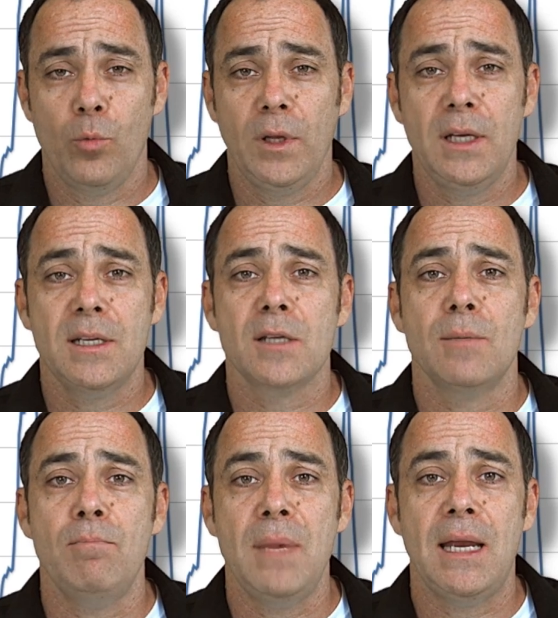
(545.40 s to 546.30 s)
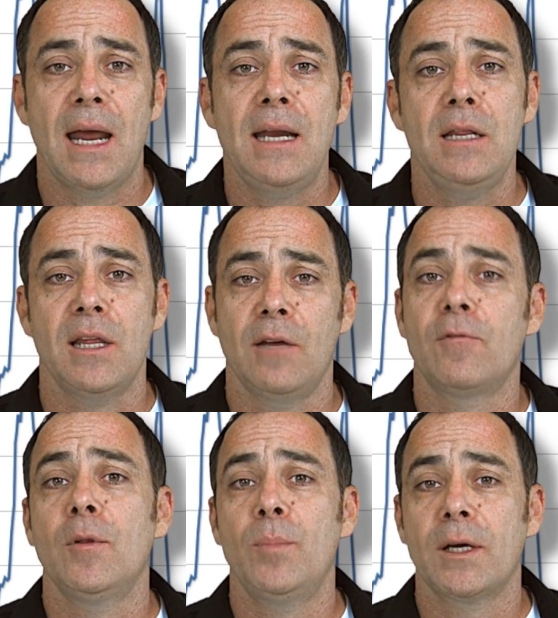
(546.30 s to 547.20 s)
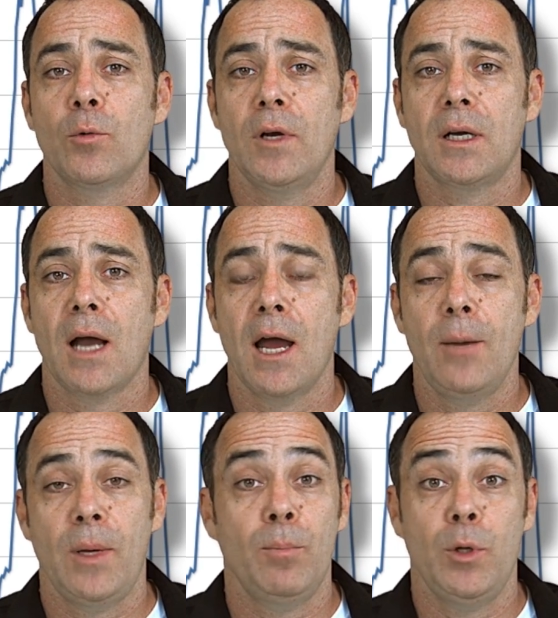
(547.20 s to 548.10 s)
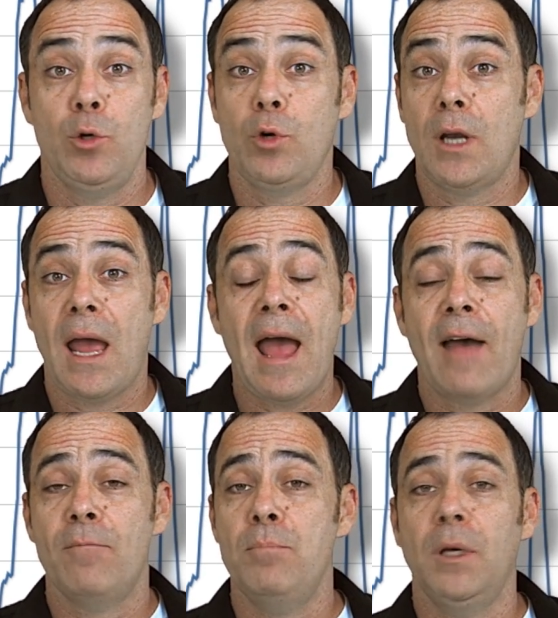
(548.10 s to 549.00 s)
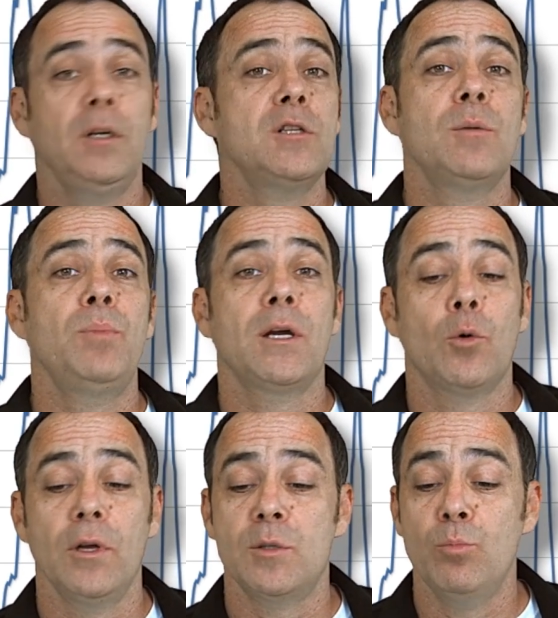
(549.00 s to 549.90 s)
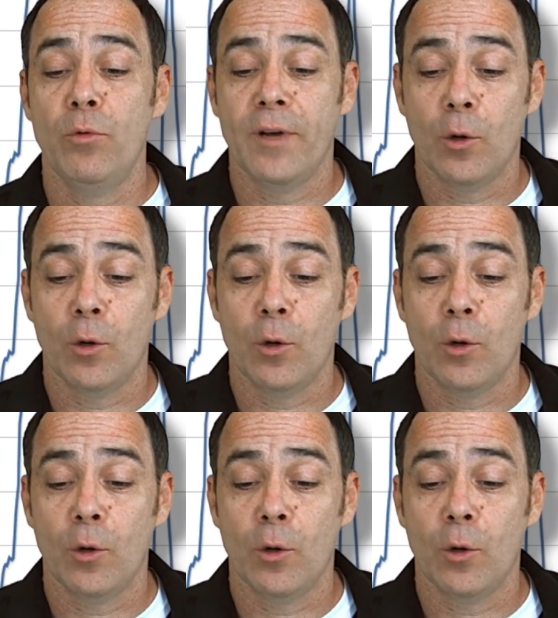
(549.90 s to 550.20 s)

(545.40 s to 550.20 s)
it really doesn't mean anything for the Bitcoin economy. But you could have millions of Bitcoins moving